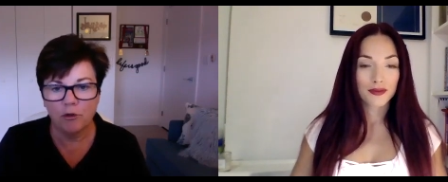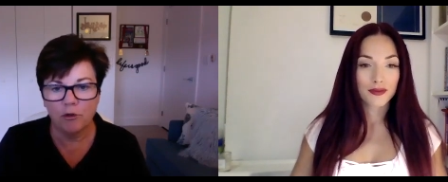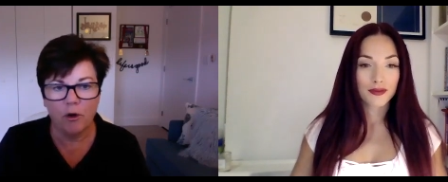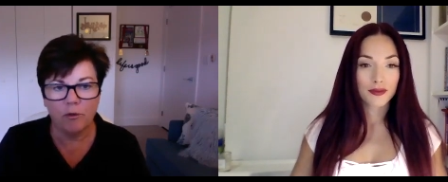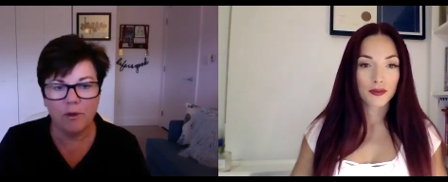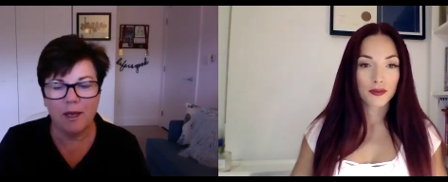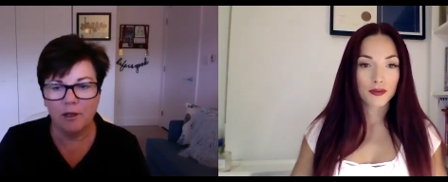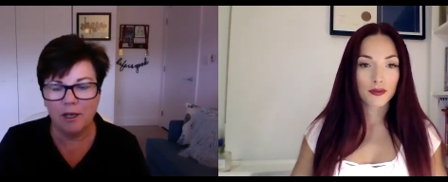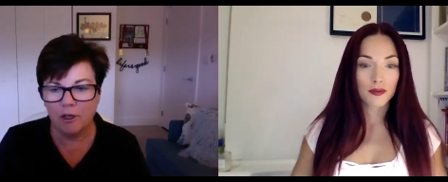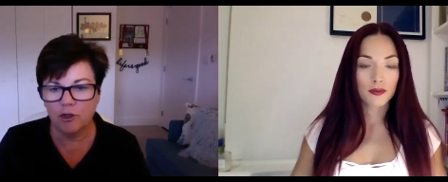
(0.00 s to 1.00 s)
Speaker 1: growth and,
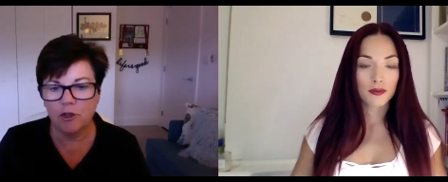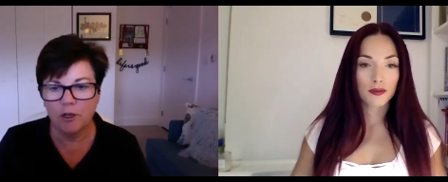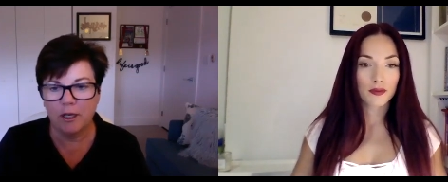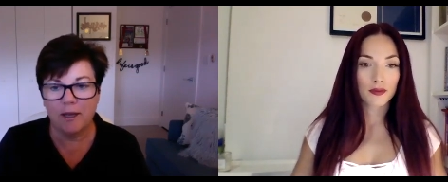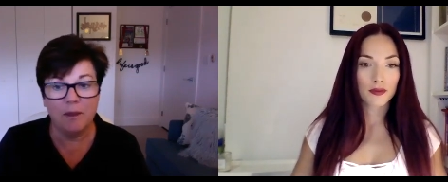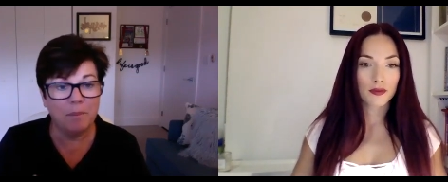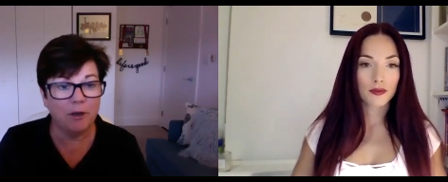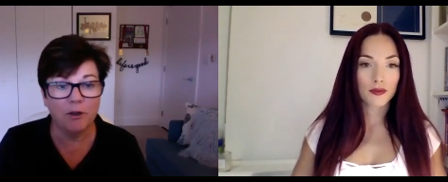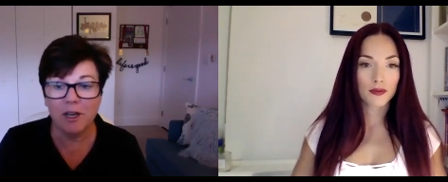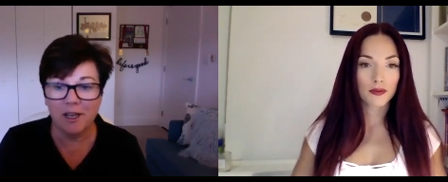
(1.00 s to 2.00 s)
and journey, and the
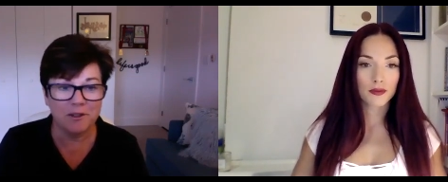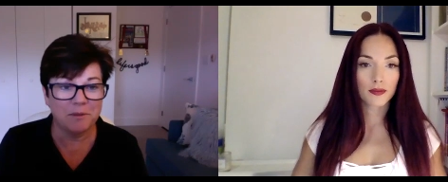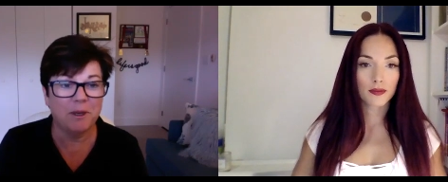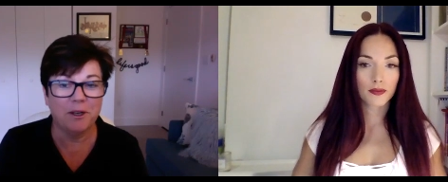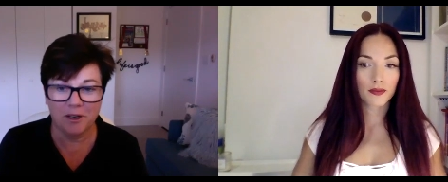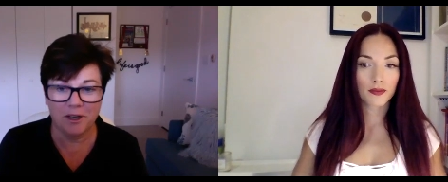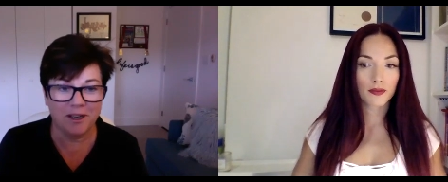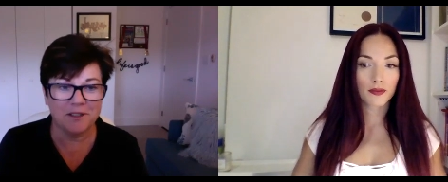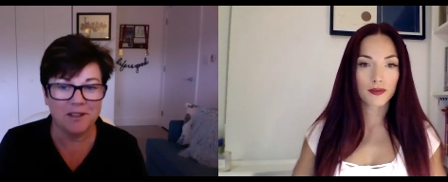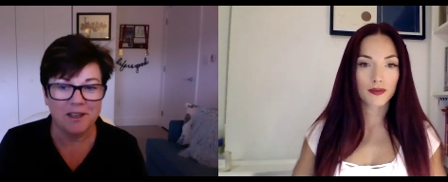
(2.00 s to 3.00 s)
better it gets, the better it
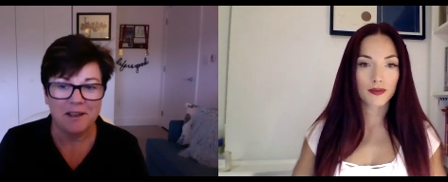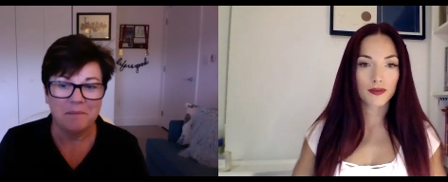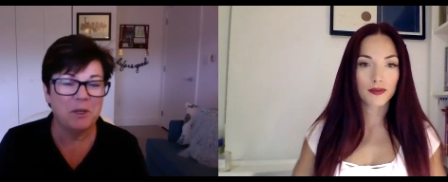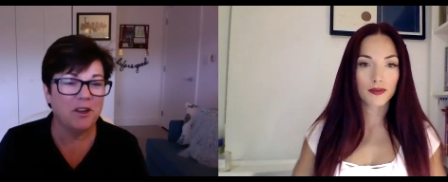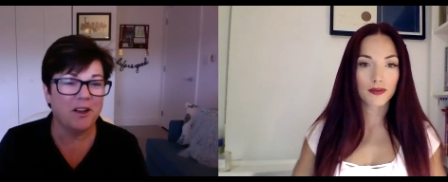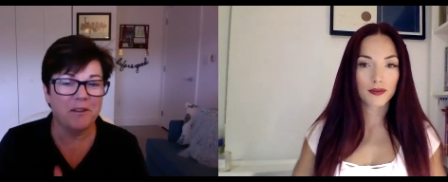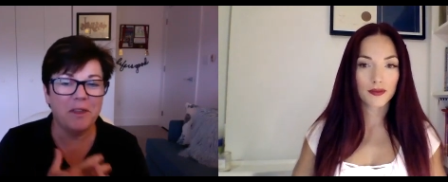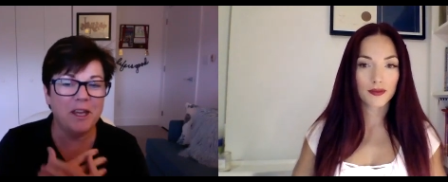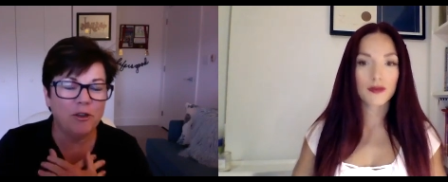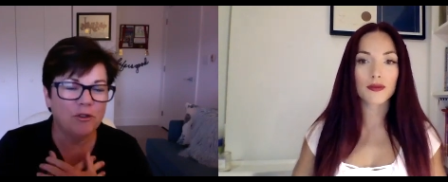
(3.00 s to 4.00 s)
gets. Milijana,
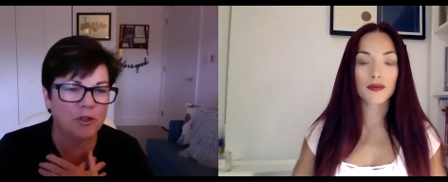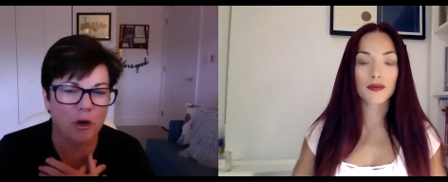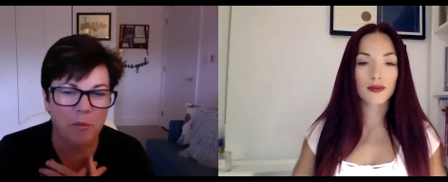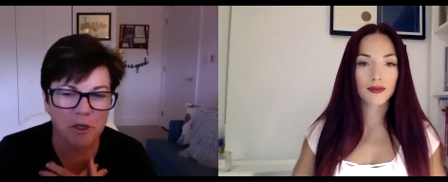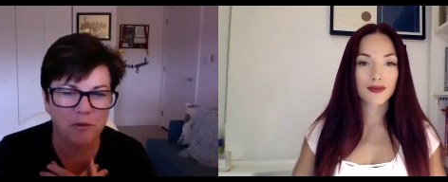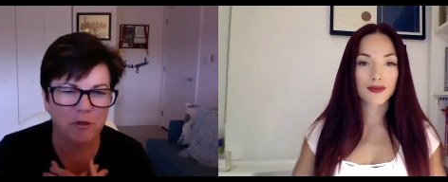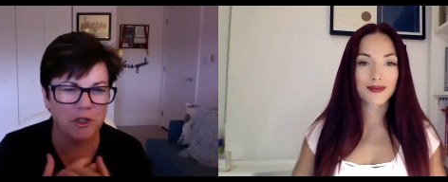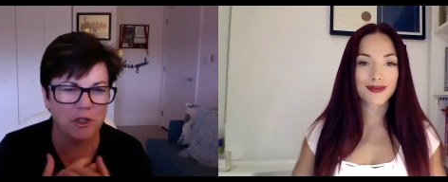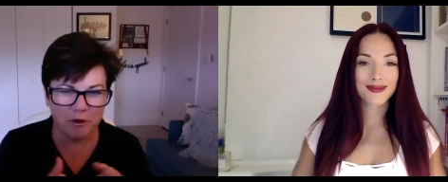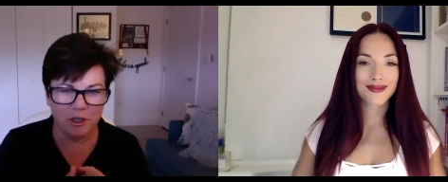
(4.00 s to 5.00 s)
thank you so much for
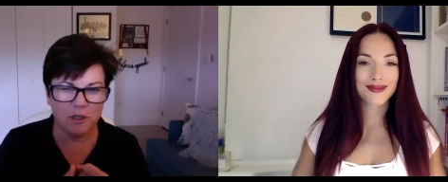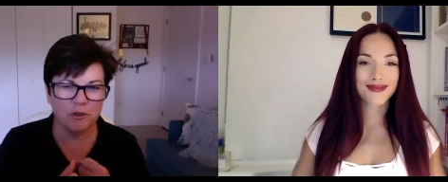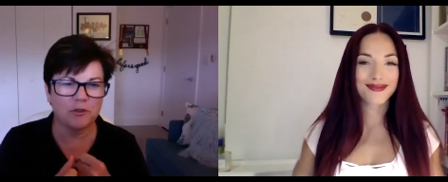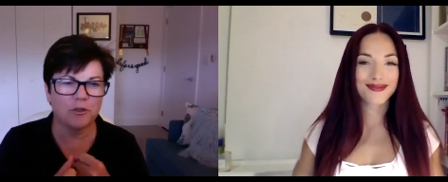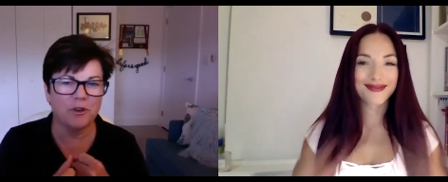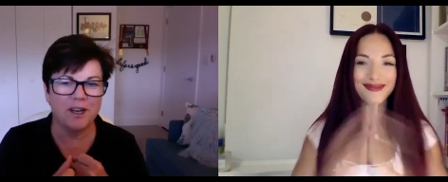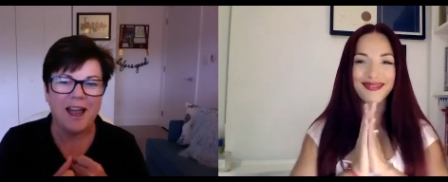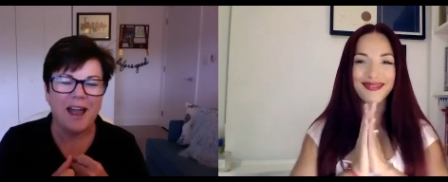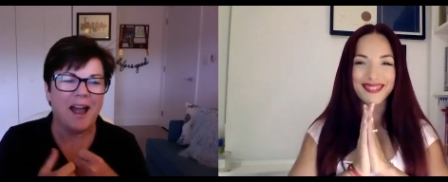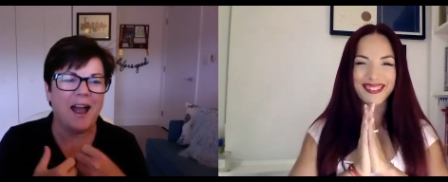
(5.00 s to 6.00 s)
sharing your story.
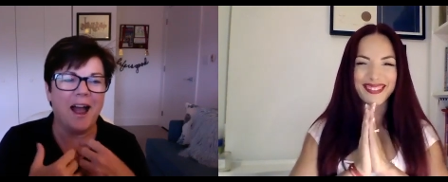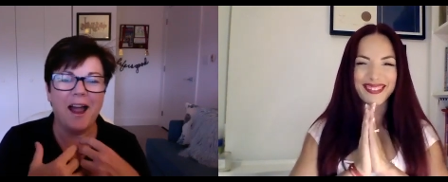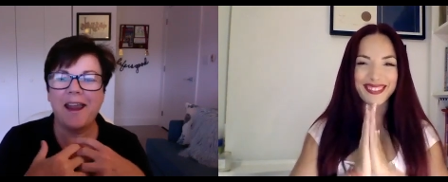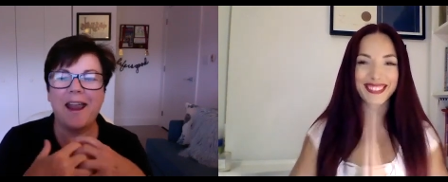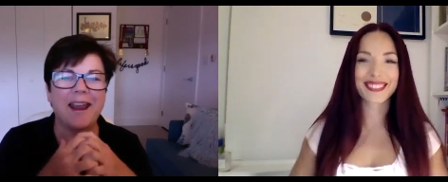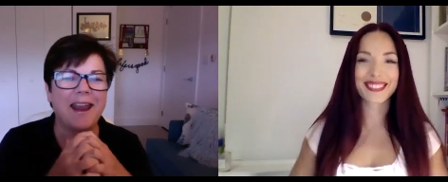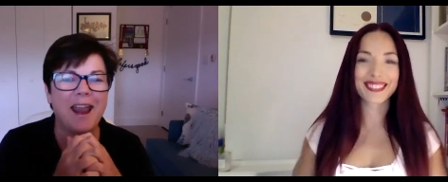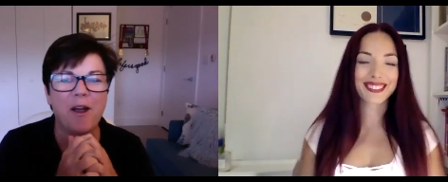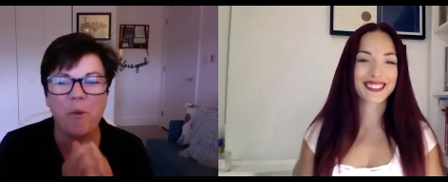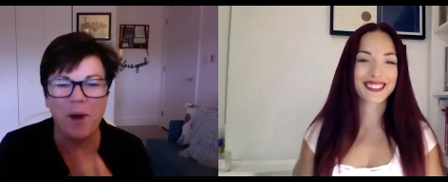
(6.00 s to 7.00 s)
I
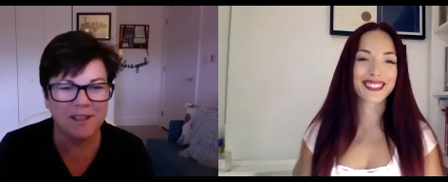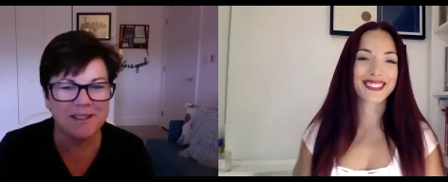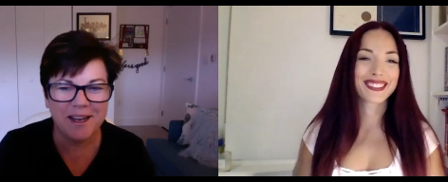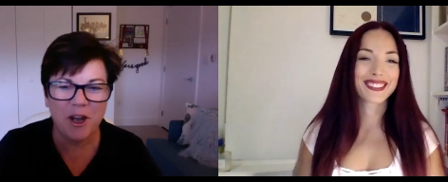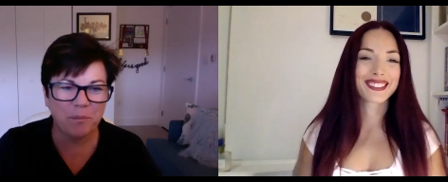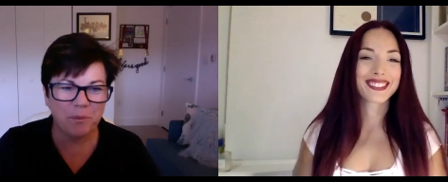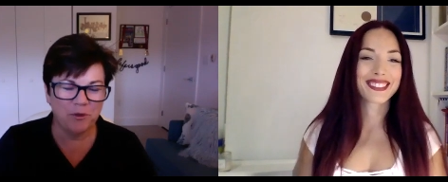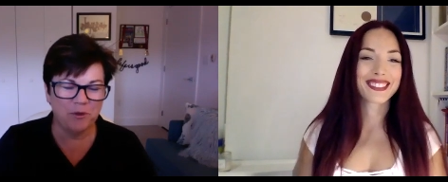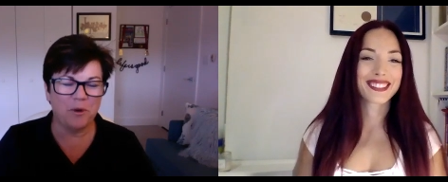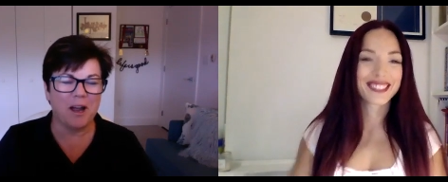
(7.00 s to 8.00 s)
can't wait to help
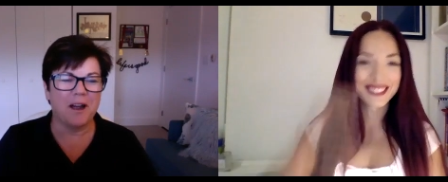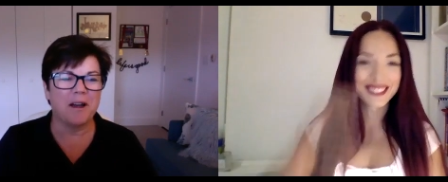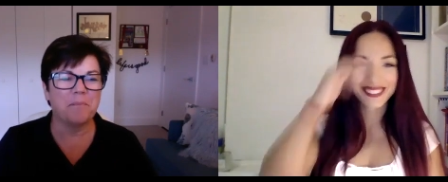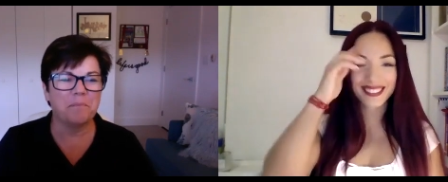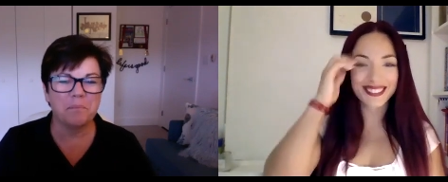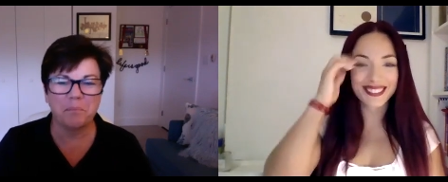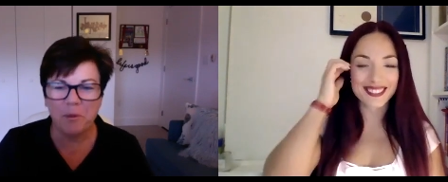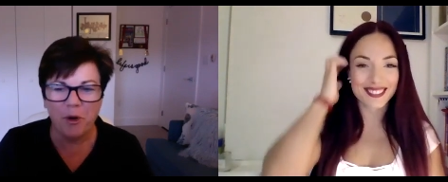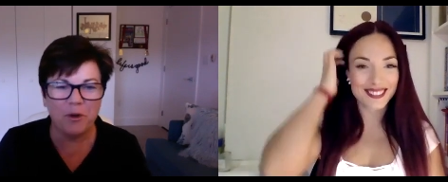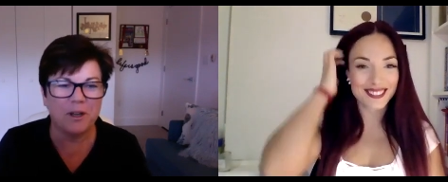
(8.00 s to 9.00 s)
you uh,
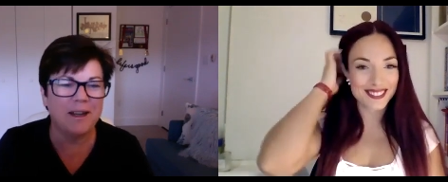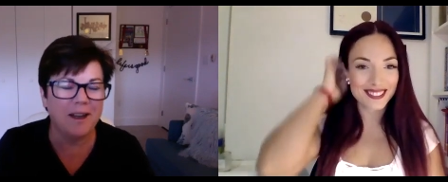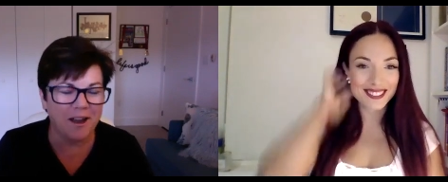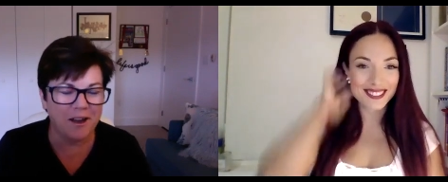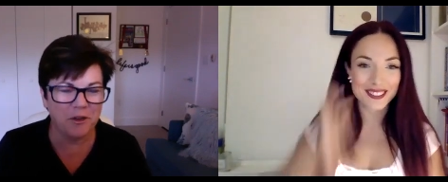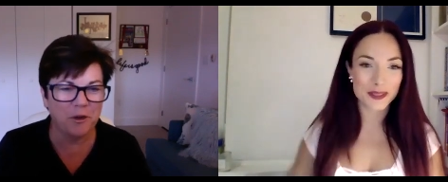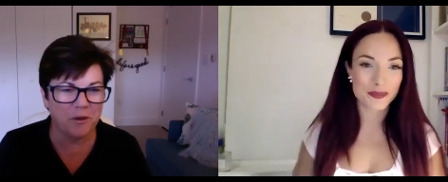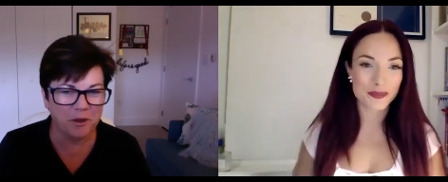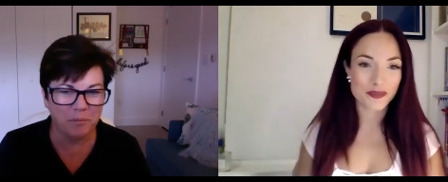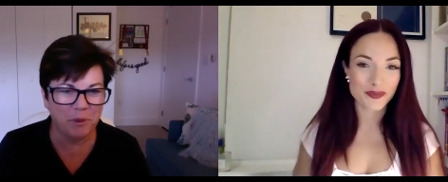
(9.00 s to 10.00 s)
promote uh, your,
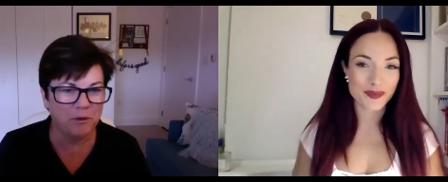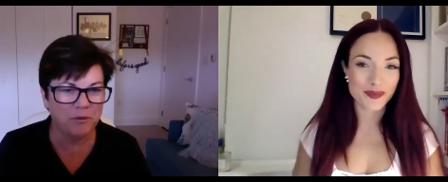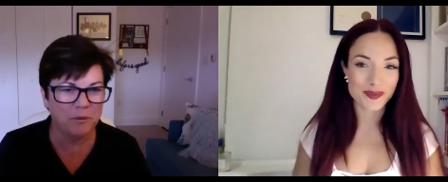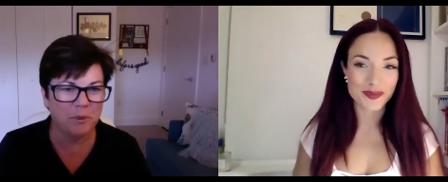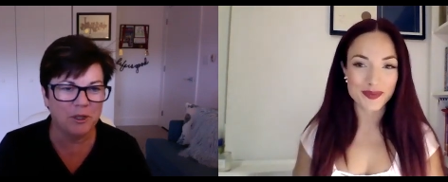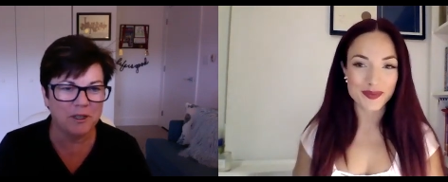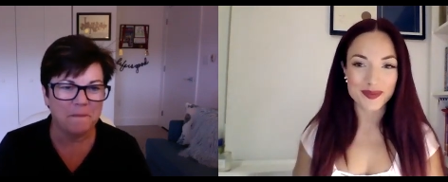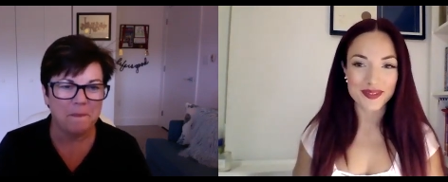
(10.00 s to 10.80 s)
your beautiful book